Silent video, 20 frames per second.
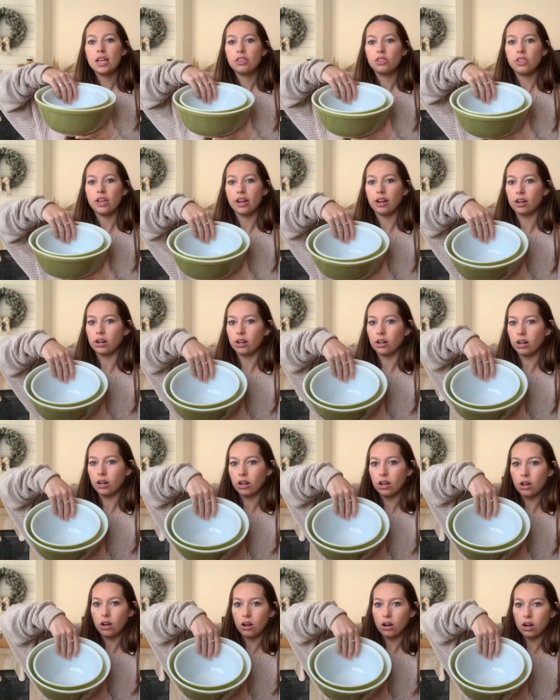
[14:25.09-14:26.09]
There
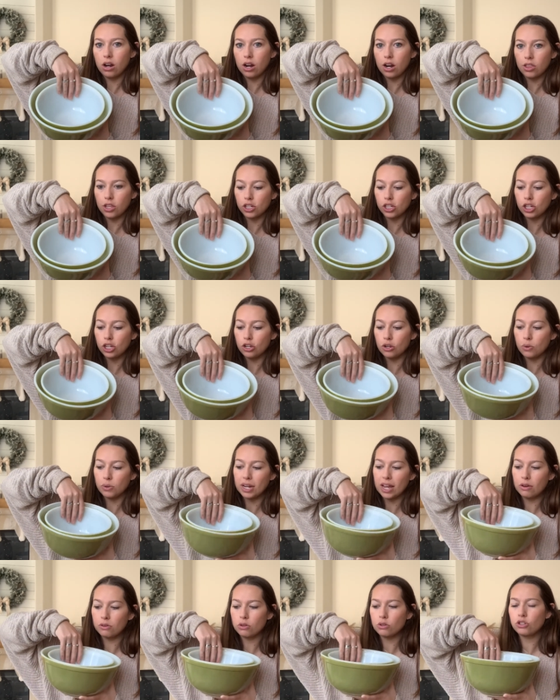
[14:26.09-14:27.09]
are the 2.
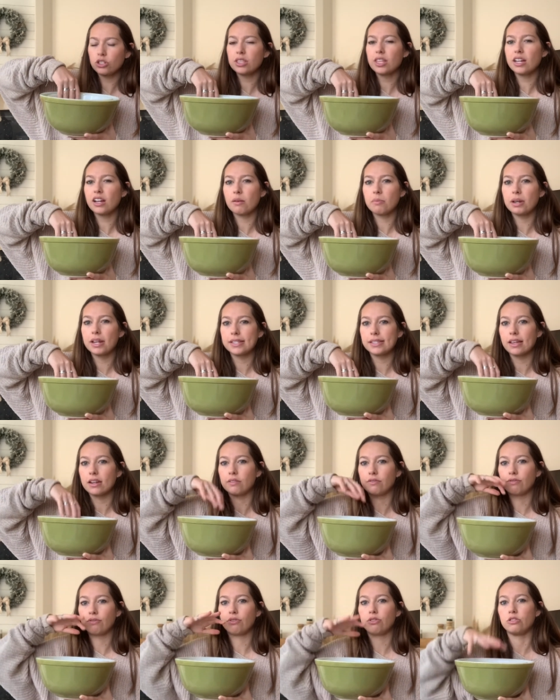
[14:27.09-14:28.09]
Now usually they come in a set of
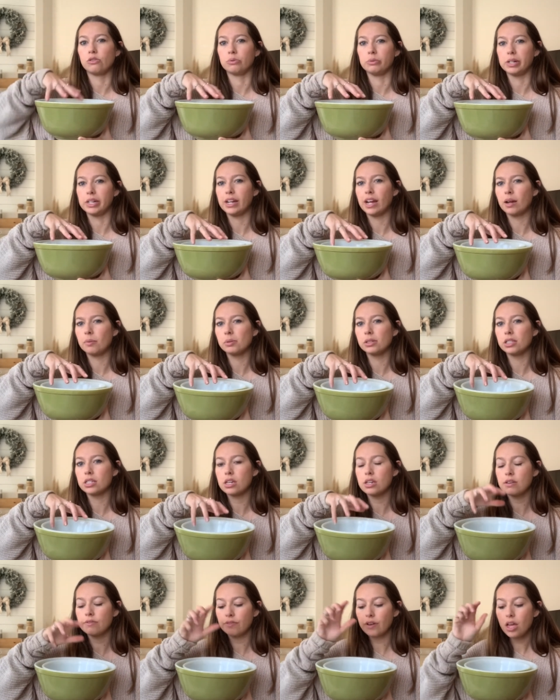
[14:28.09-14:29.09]
3, I
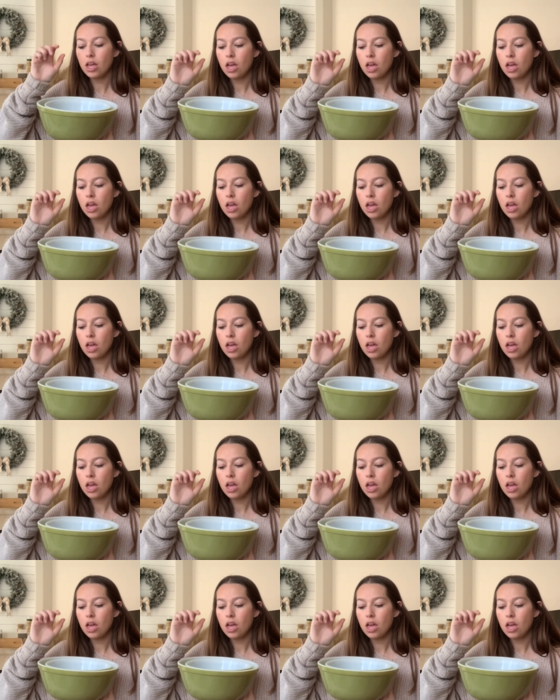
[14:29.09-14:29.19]
believe.